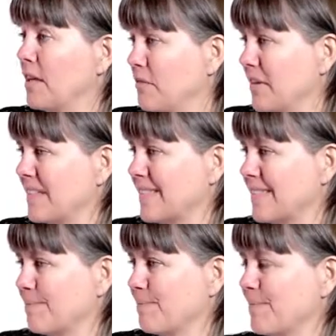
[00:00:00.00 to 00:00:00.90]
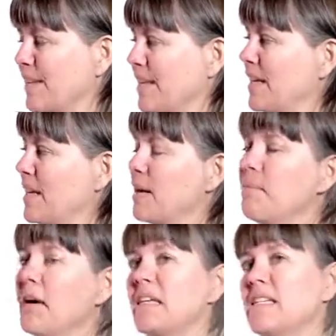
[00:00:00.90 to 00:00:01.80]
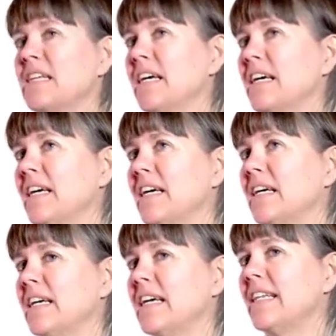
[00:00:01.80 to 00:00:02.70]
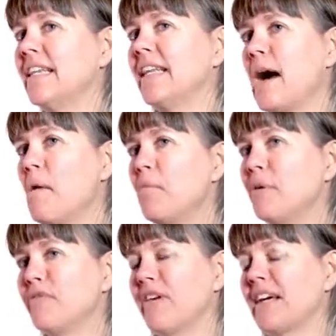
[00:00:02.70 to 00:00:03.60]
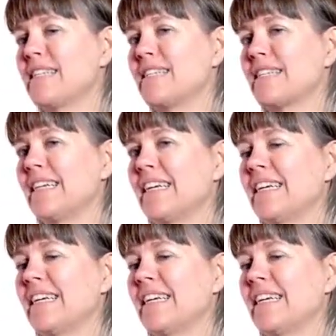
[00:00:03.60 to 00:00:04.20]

phase. But in the amber phase,